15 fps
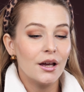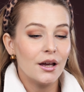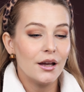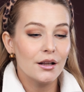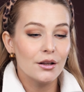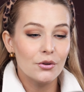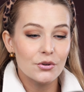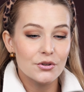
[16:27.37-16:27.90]

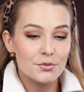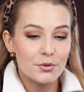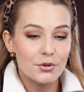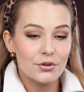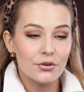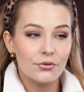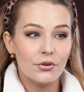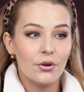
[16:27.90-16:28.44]
It looks
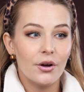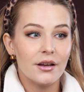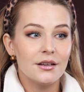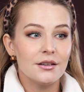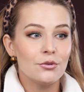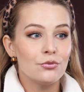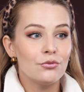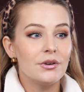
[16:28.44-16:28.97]
beautiful and
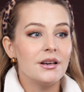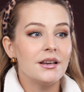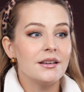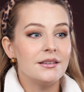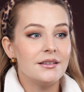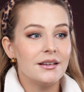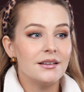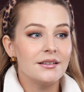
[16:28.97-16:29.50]
it really
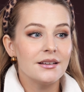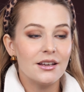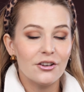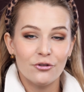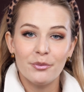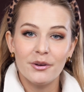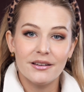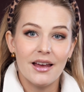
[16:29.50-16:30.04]
did
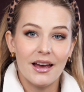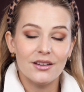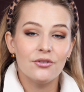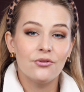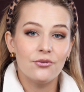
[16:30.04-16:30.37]
give me that